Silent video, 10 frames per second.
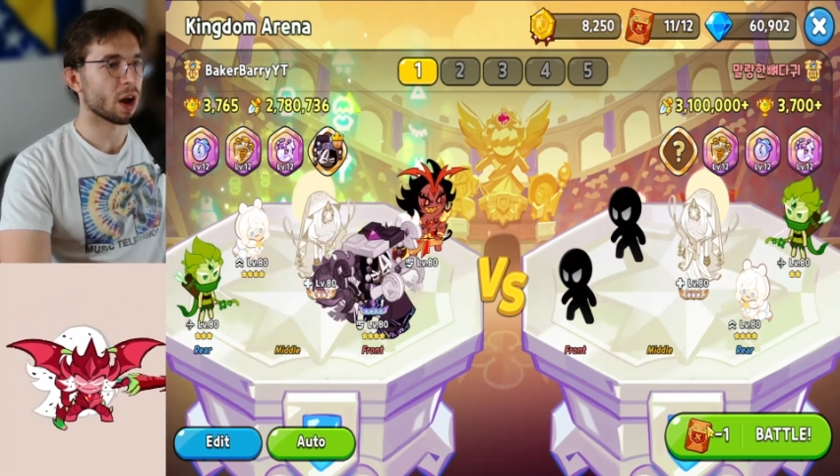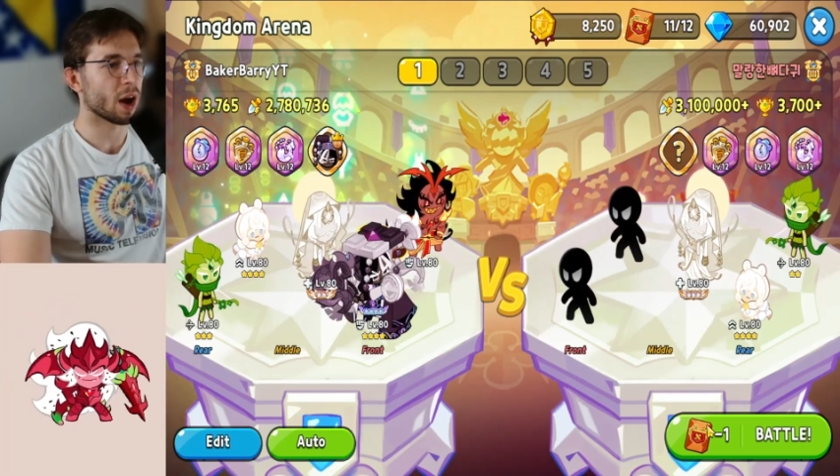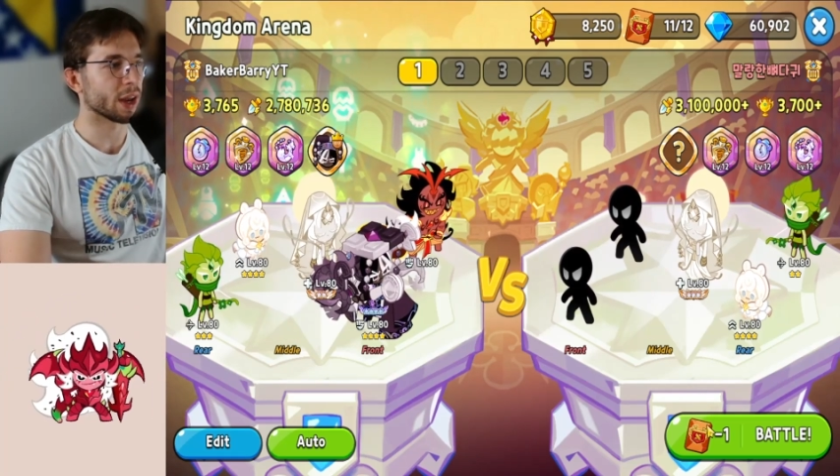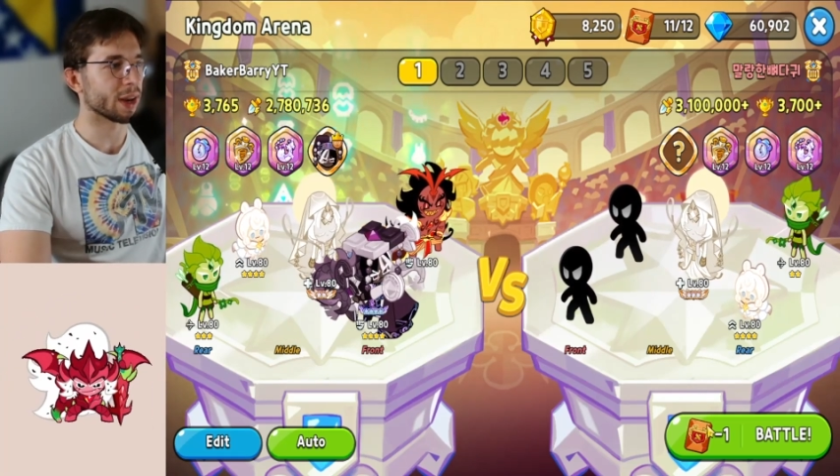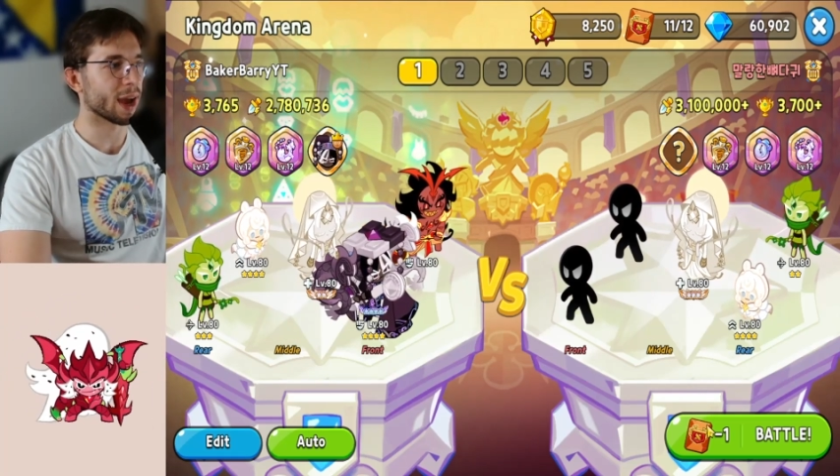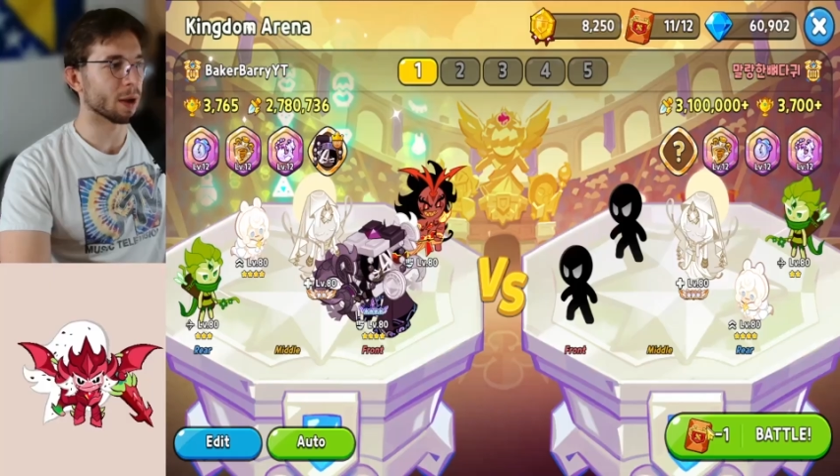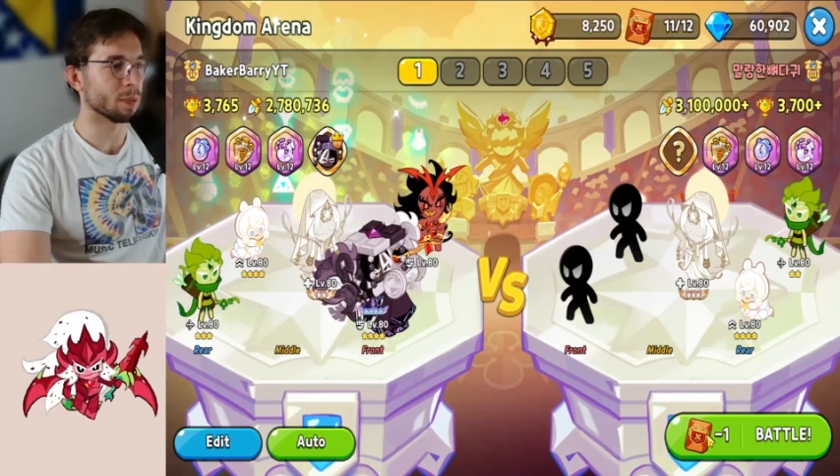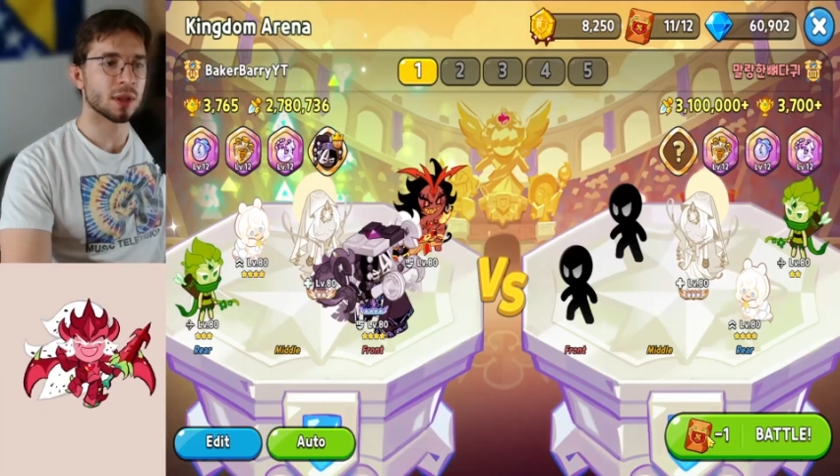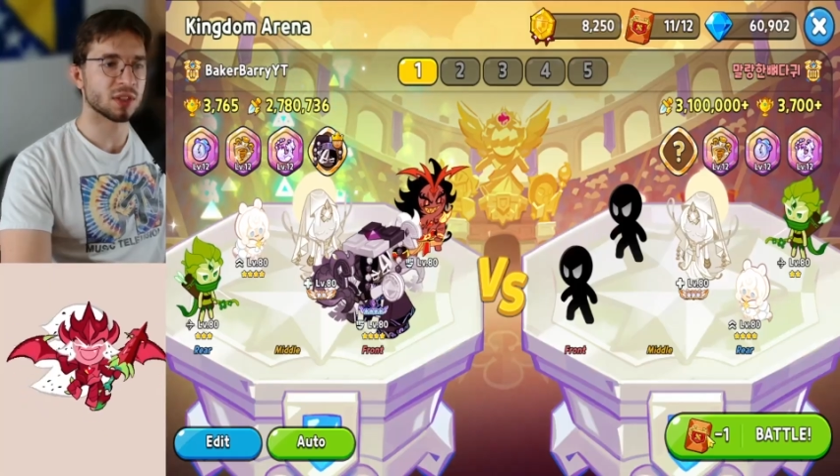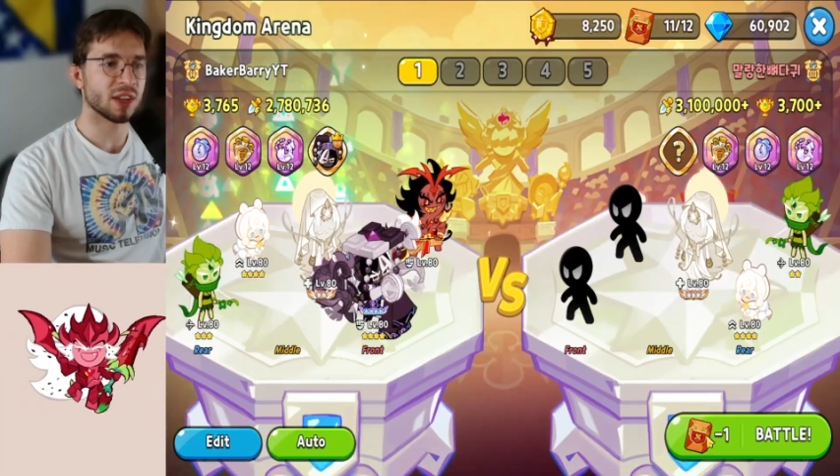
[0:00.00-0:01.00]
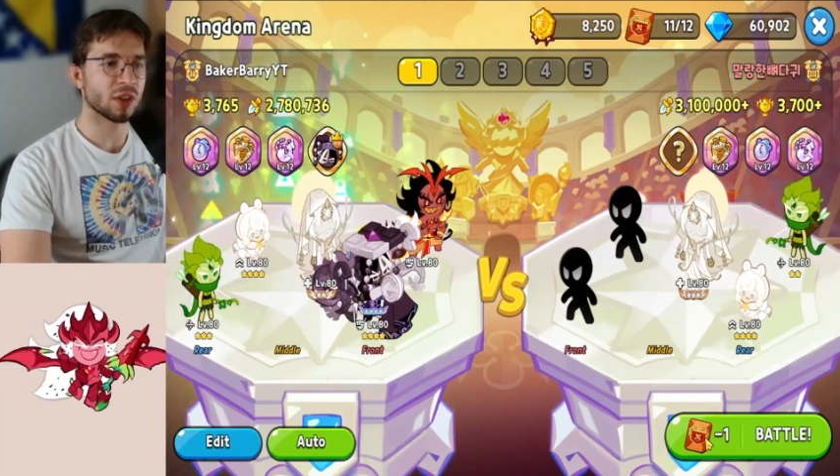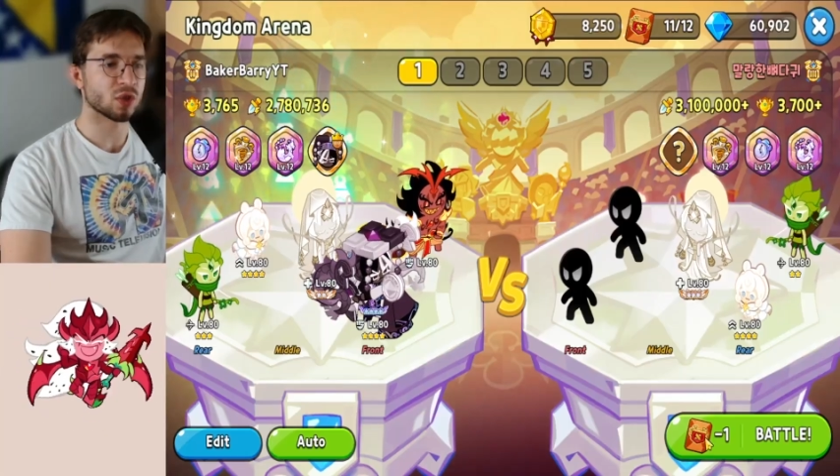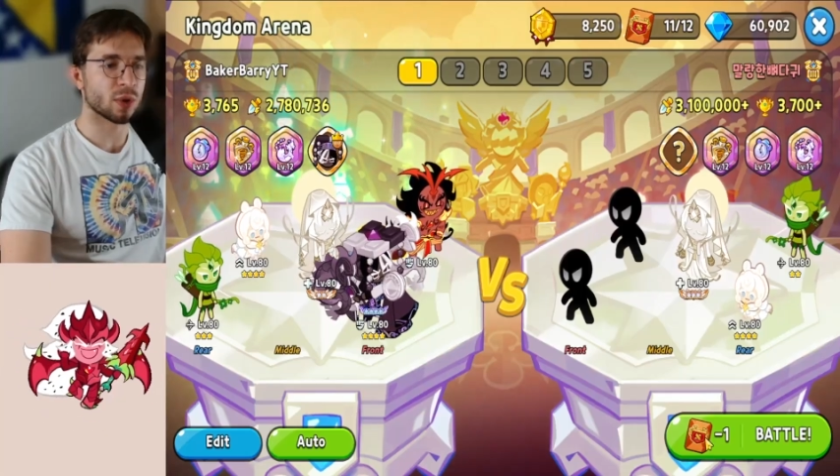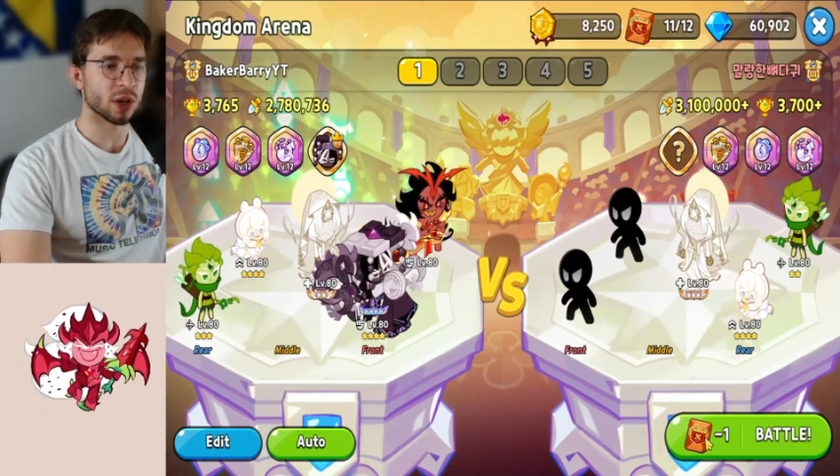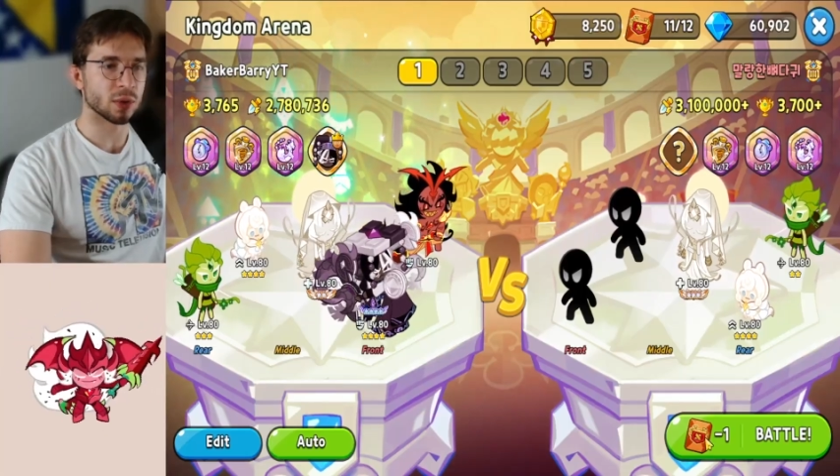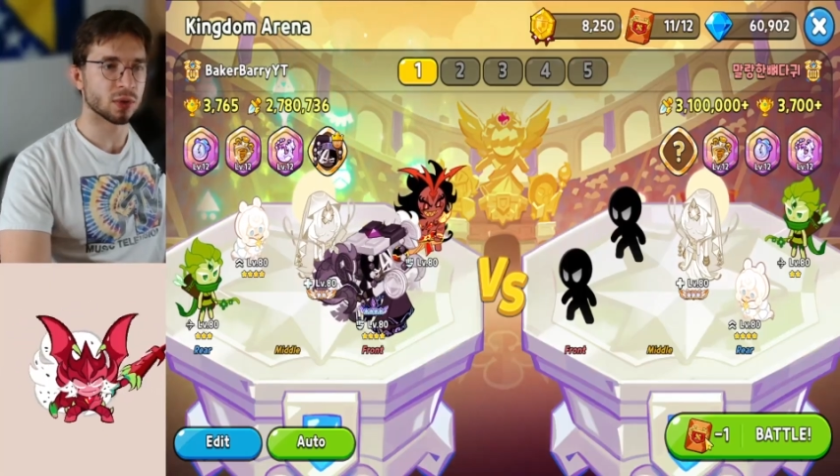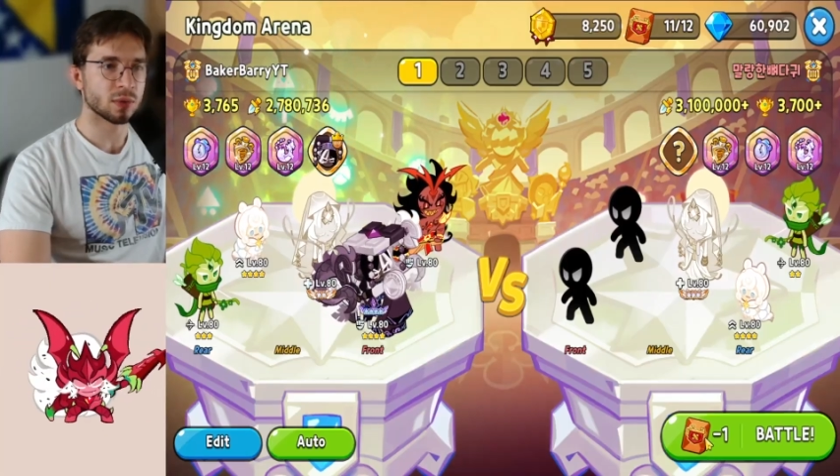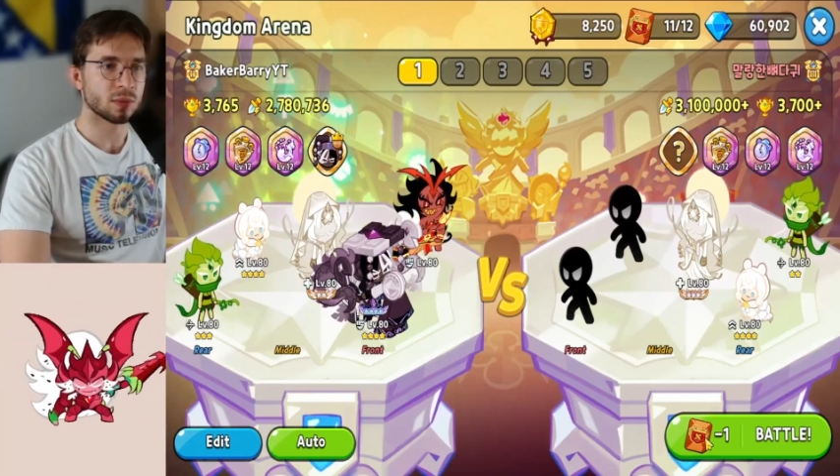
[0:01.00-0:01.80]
all right, now let's see how this one goes.